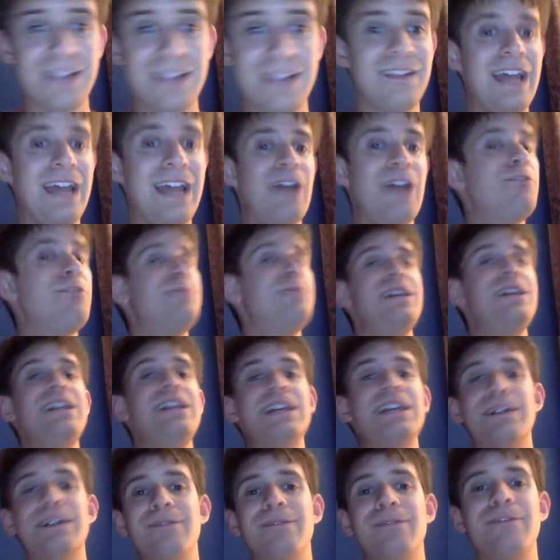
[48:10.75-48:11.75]
That would
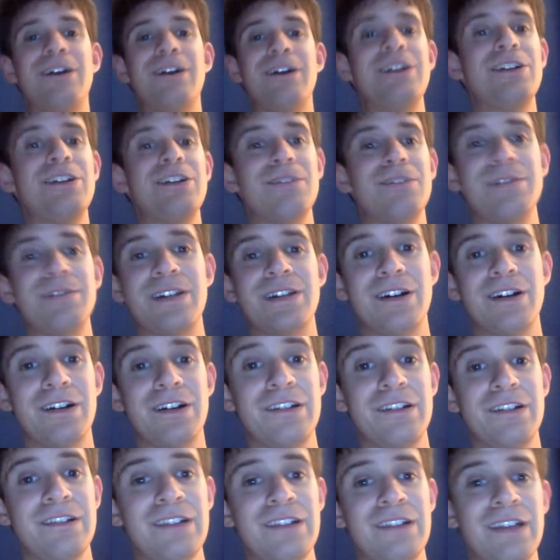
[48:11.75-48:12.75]
be very good
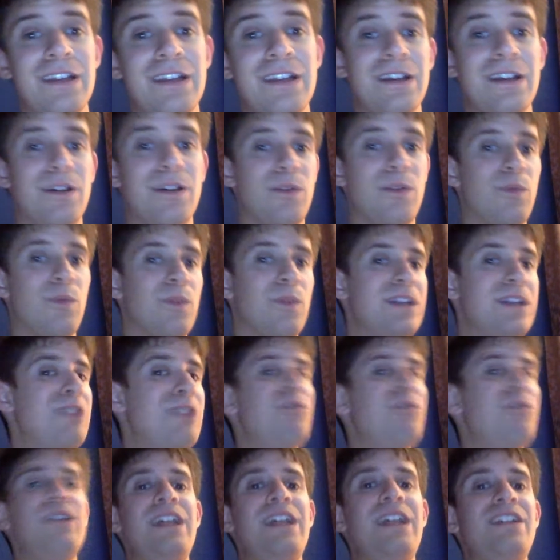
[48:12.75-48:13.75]
because when they
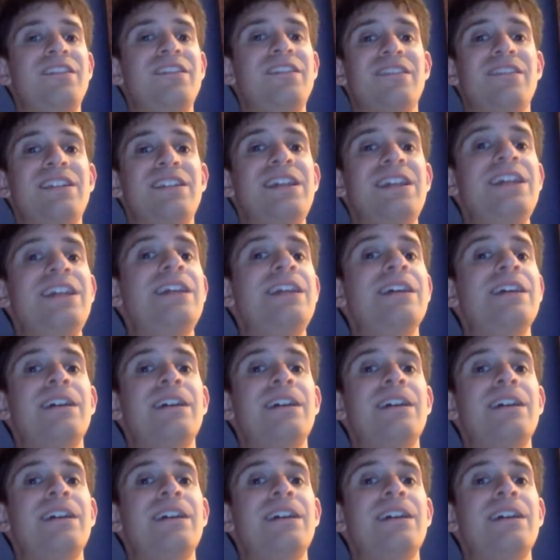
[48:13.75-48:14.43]
were in N X T,